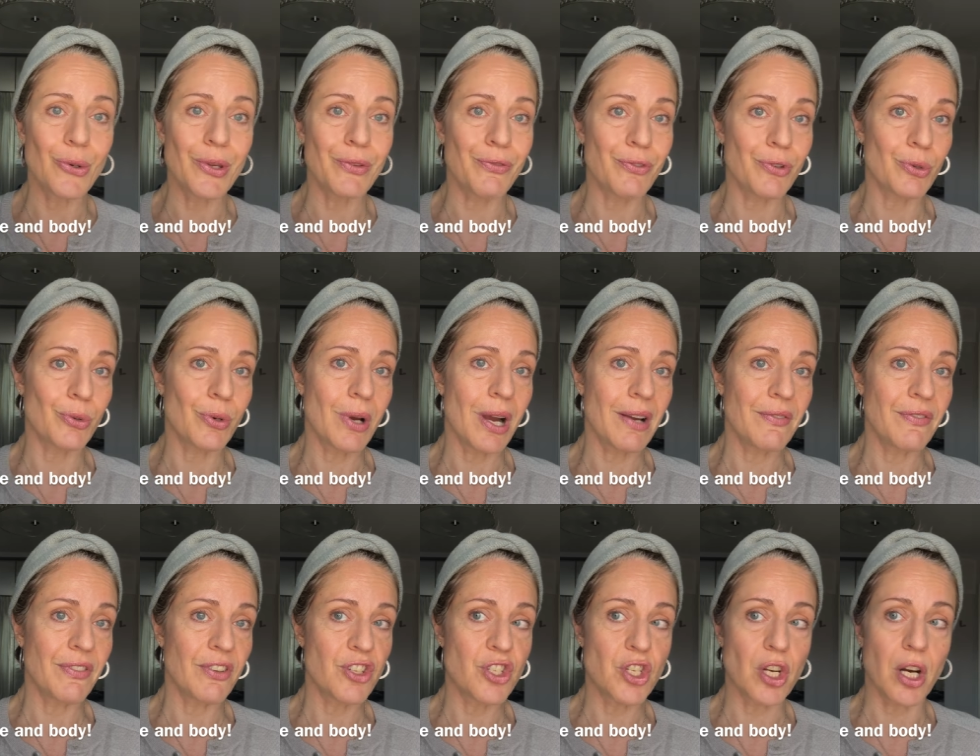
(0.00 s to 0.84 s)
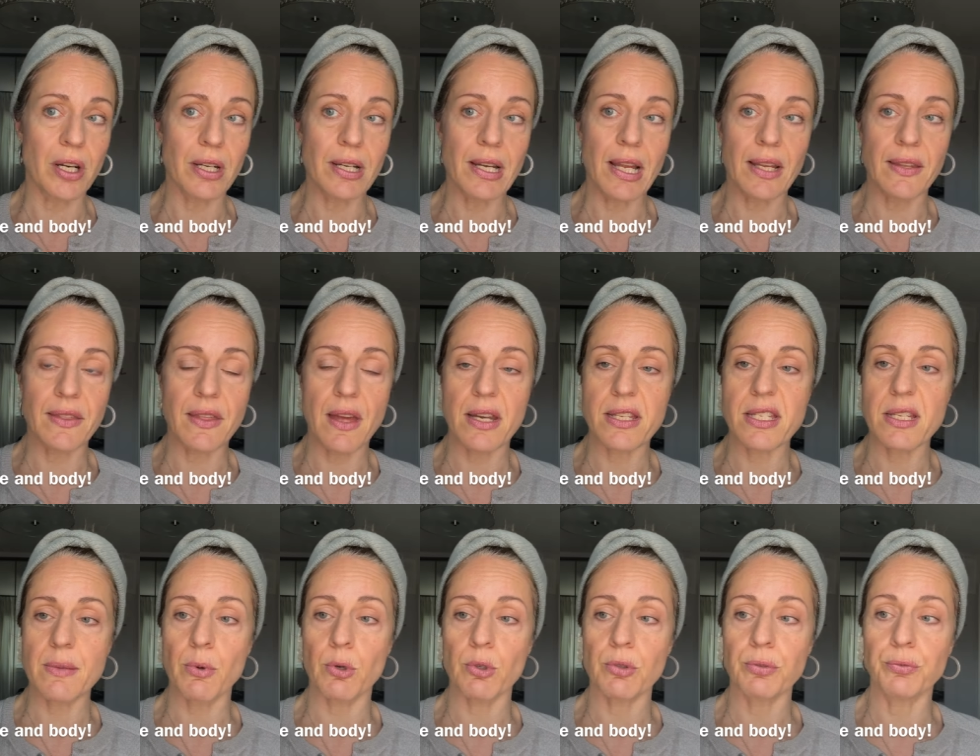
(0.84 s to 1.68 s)
if you have a jar like that, it's
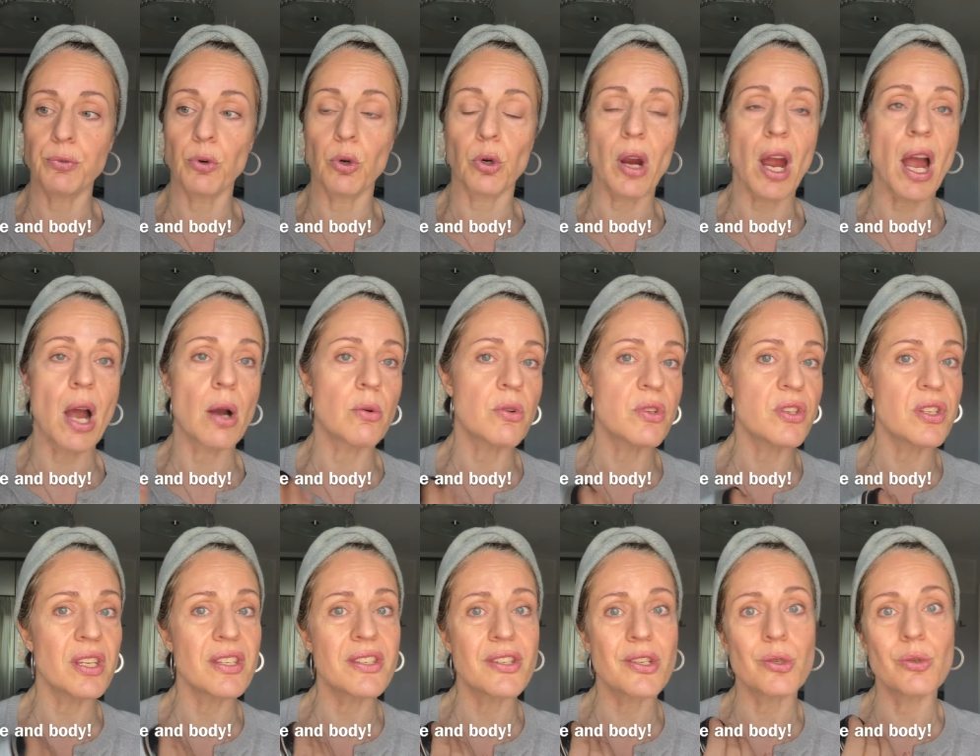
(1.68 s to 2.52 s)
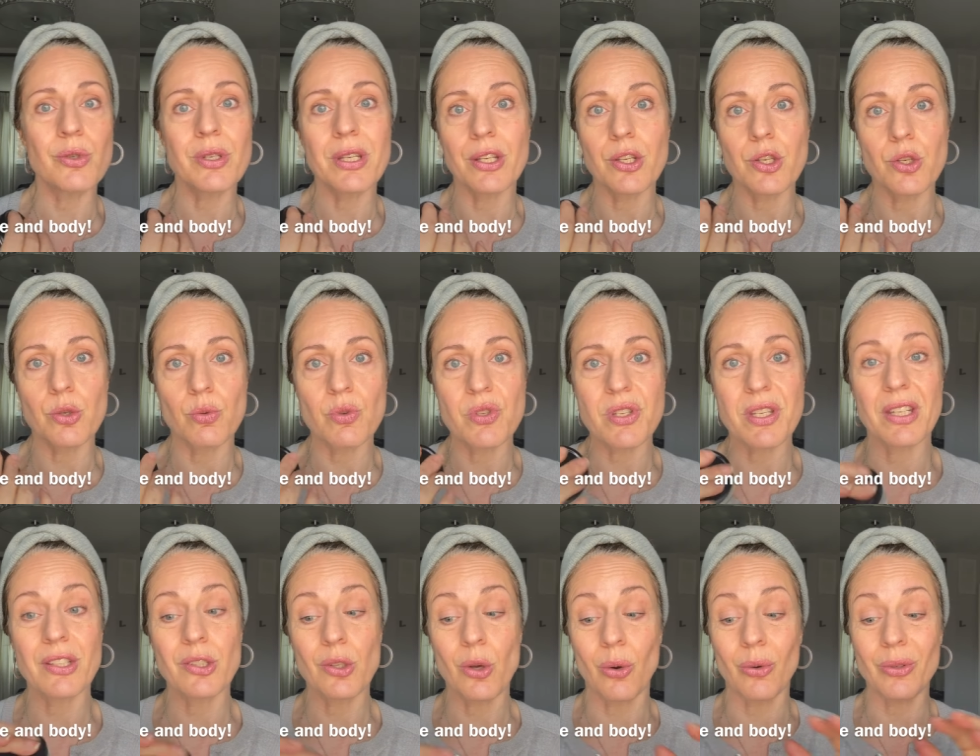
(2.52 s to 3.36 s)
about four ounces, you can use
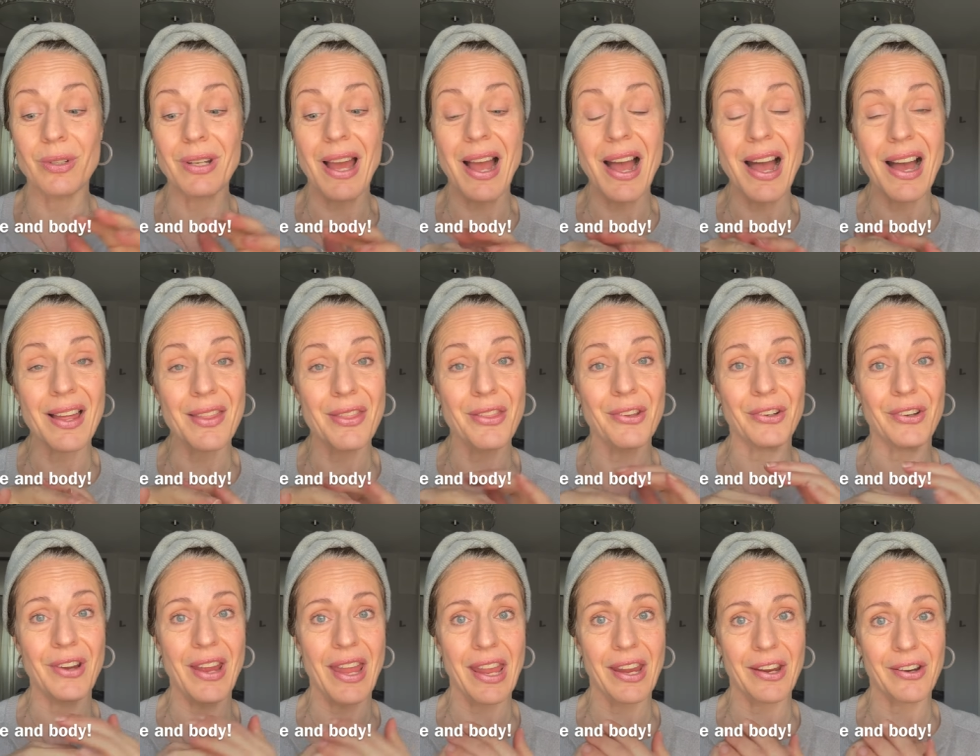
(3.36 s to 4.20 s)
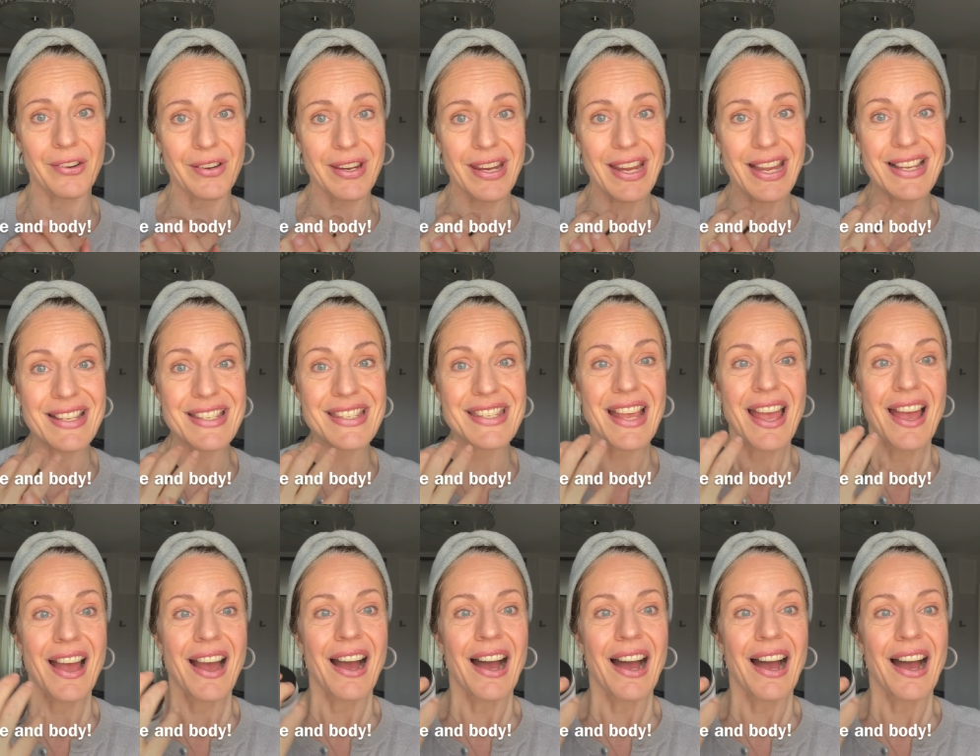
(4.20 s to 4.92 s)
it on other areas,